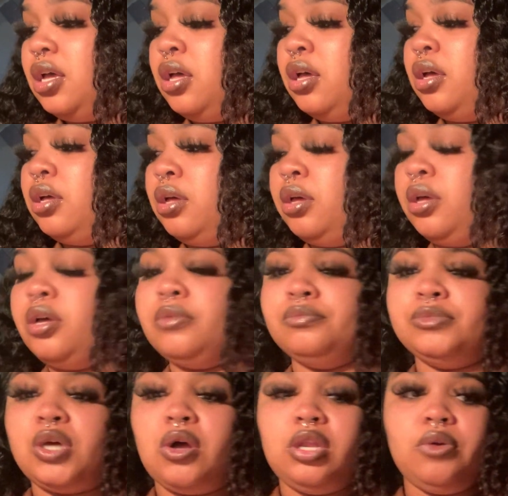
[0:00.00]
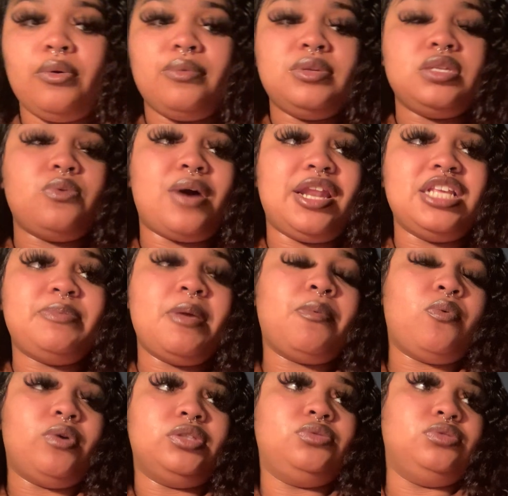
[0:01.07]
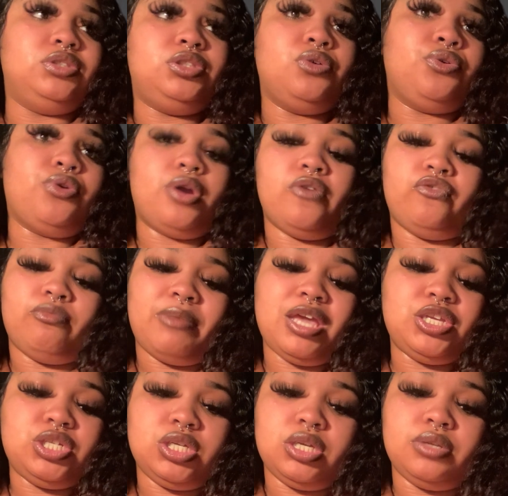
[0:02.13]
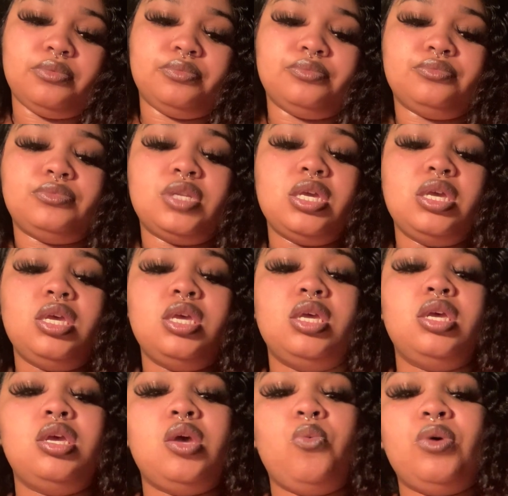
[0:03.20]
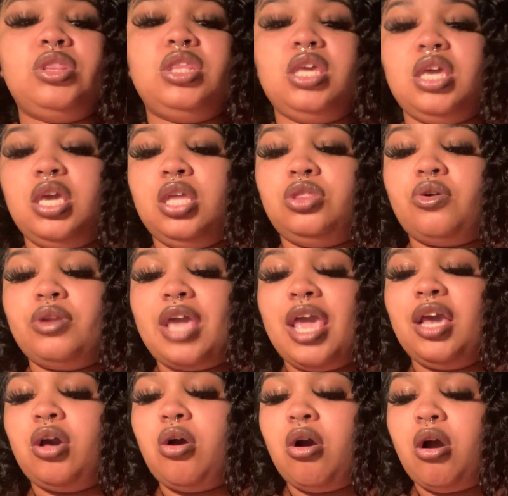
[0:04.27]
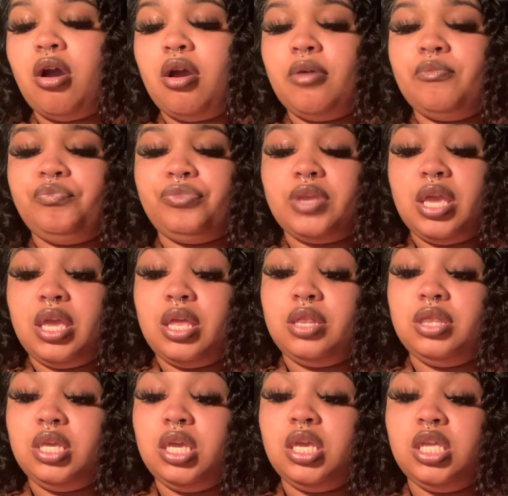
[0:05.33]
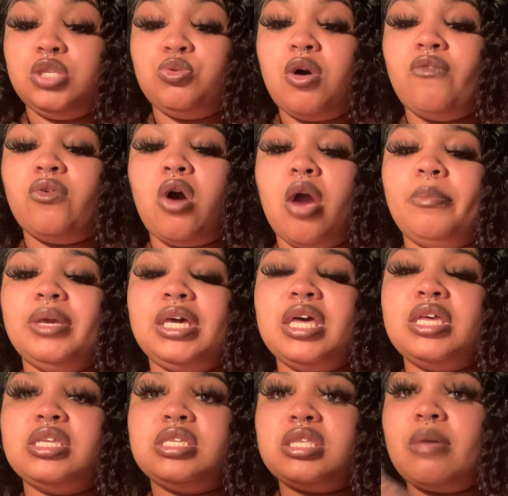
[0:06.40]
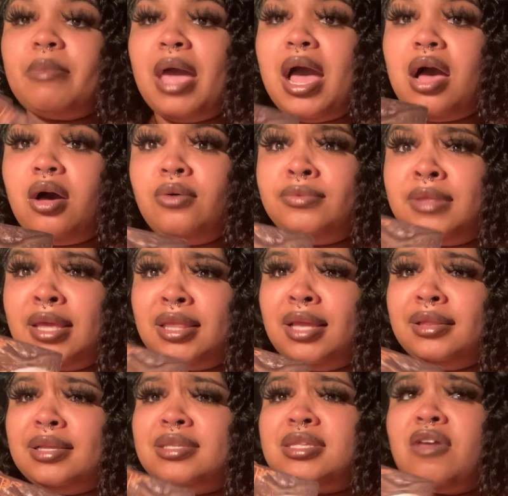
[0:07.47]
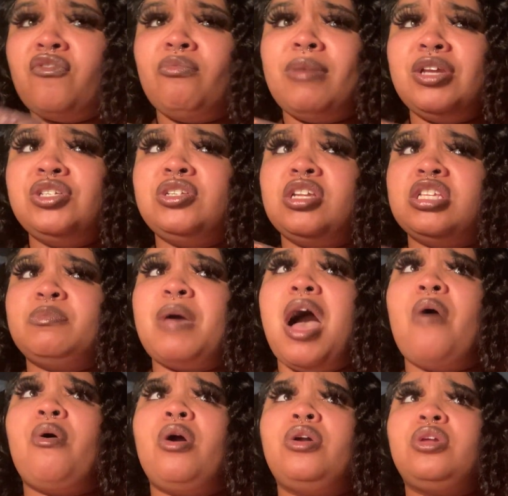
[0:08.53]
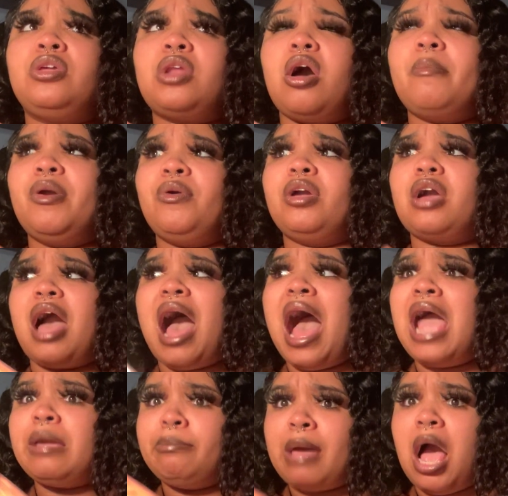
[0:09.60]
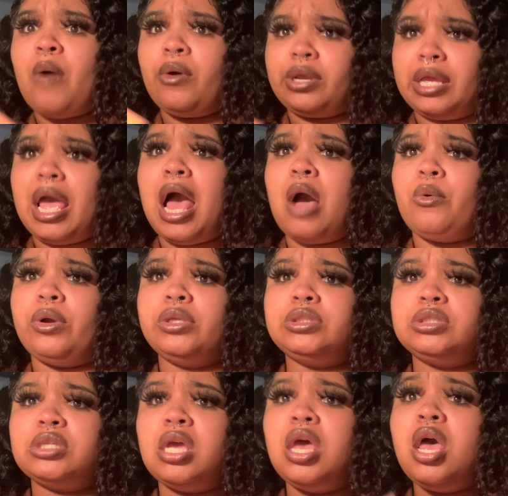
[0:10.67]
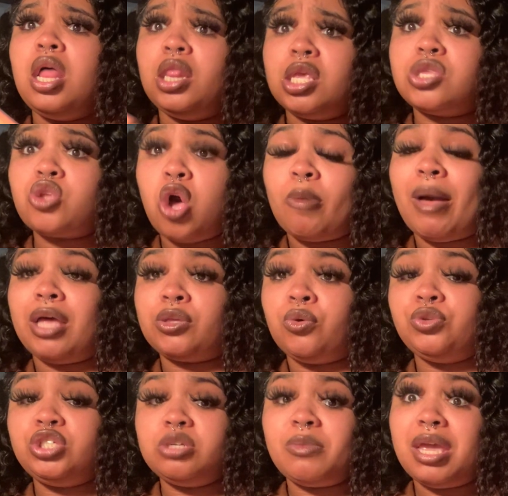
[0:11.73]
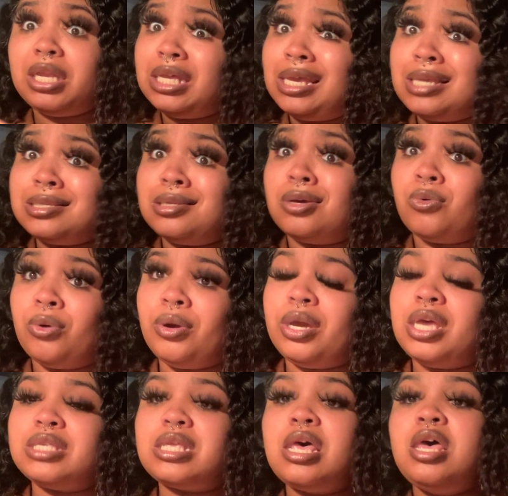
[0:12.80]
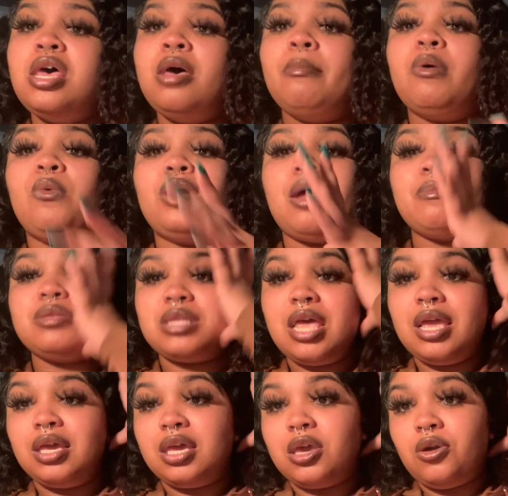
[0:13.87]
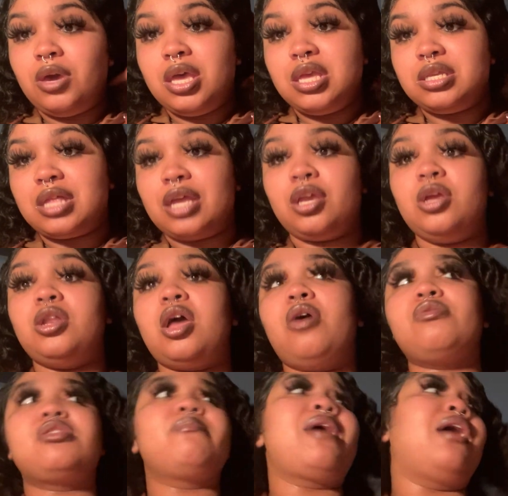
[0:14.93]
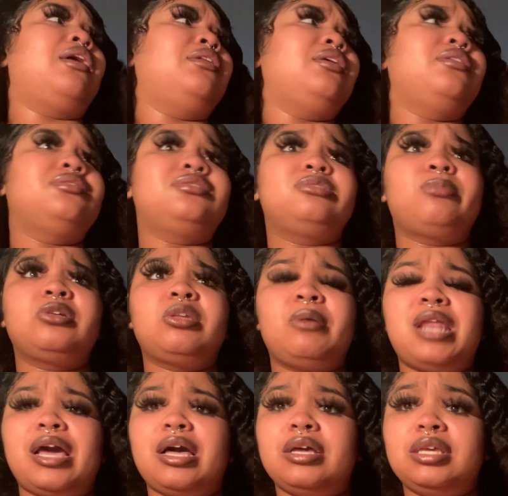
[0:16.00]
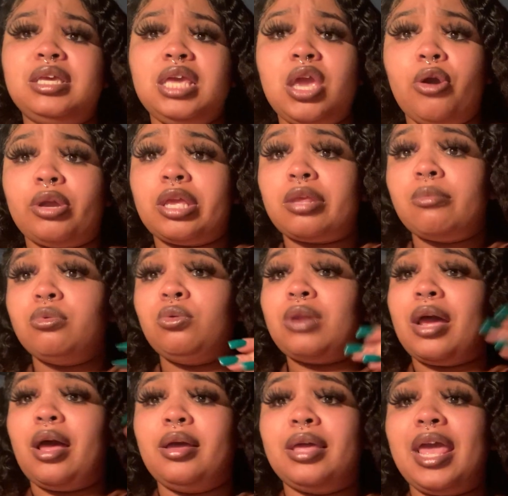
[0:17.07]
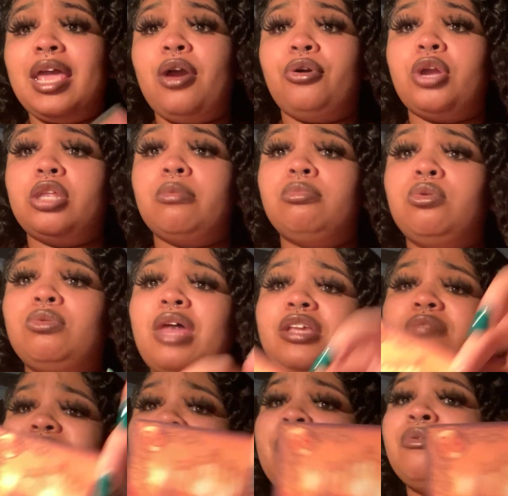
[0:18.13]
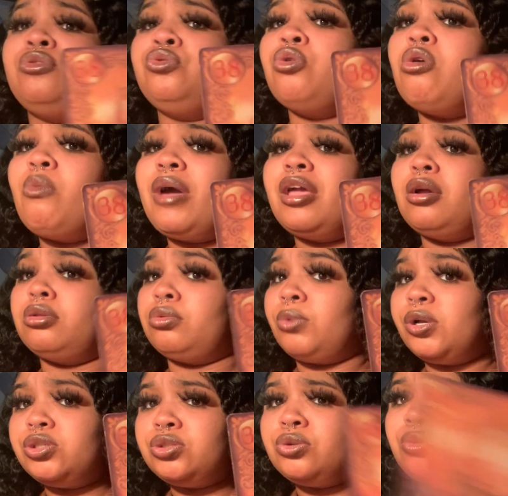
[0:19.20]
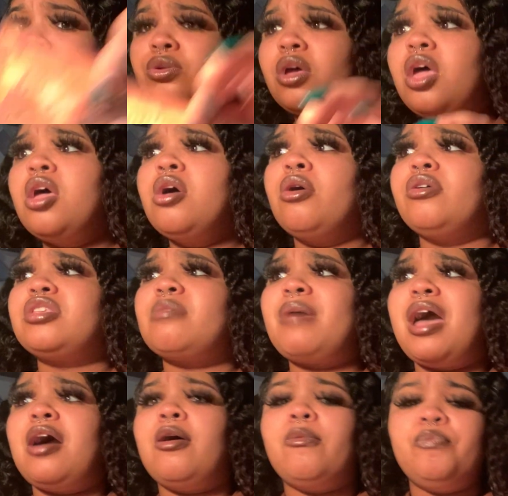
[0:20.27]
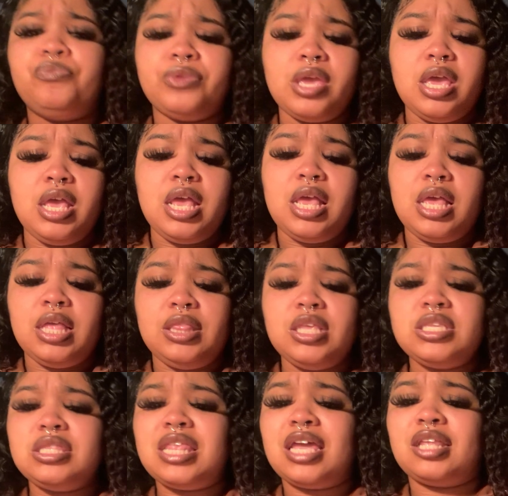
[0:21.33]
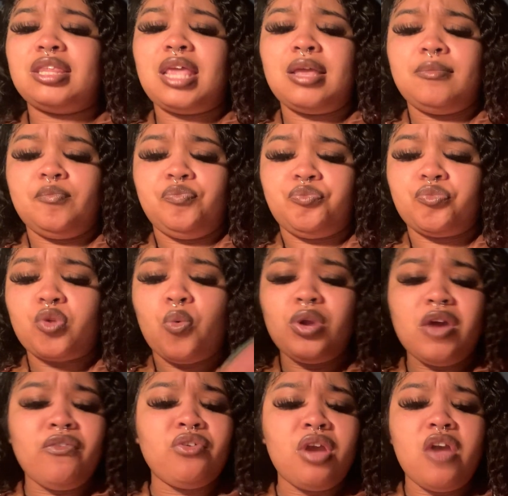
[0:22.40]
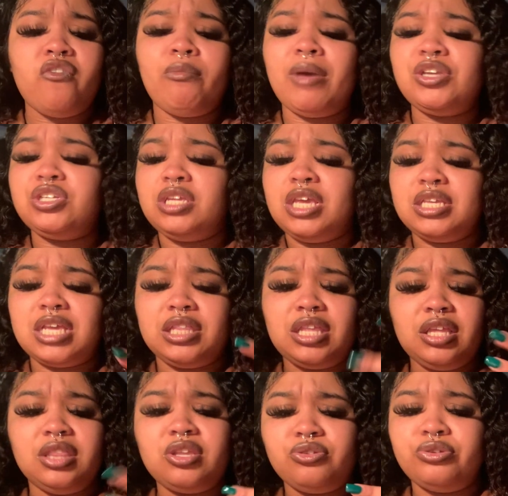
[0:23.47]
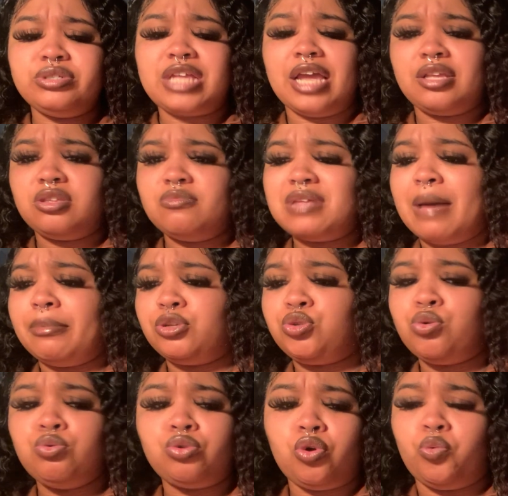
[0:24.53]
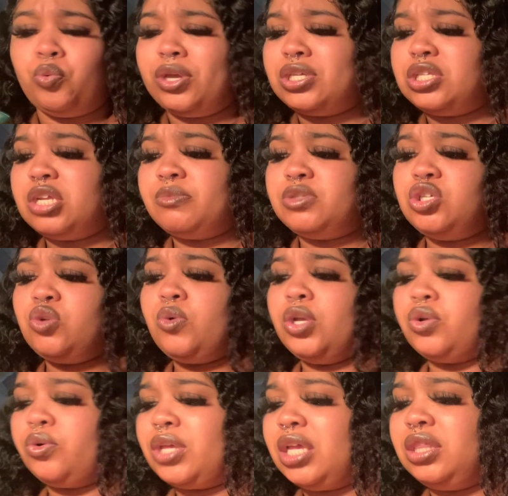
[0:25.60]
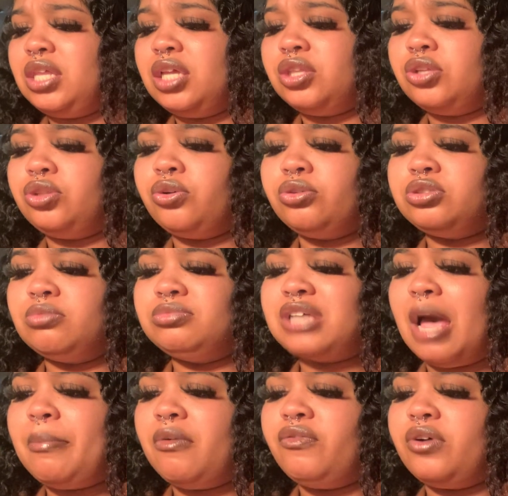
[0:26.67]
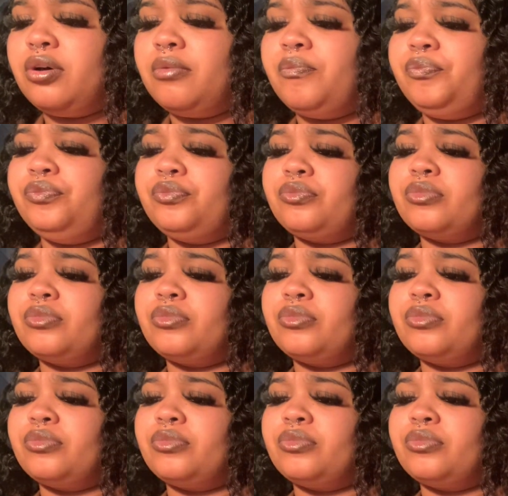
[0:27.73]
the only reason why these people want to steal your information with the 38 card and the 12 card because somehow they think this information is power. You know, I'm hearing high powered cowards. The song by Gucci Mane, he is an Aquarius. But what I'm saying here is like, you know, somehow they think this is supposed to be like a key or get them through like a gate or get them through like some type of doorway or threshold or somehow this they whatever your information is, they think that there's like some type of truth or wisdom to it or they think that there's some type of um